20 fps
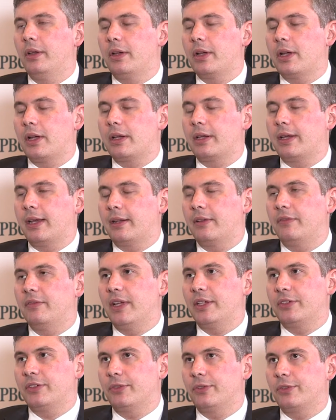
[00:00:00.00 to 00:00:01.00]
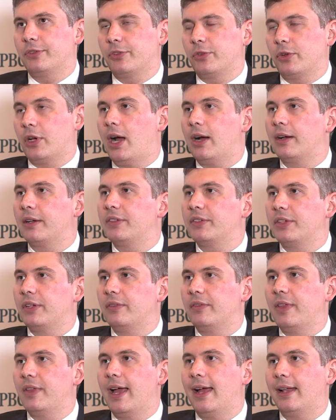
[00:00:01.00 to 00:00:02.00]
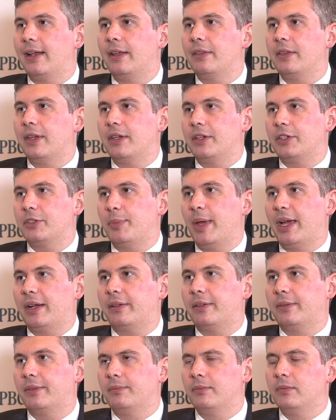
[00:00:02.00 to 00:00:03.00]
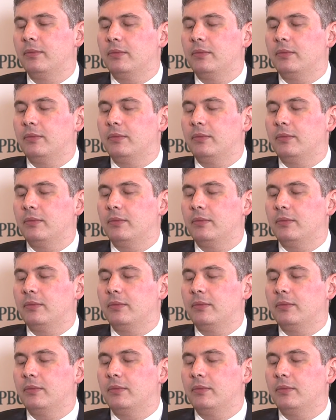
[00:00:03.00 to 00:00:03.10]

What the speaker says: and investors are cognizant of that, and they expect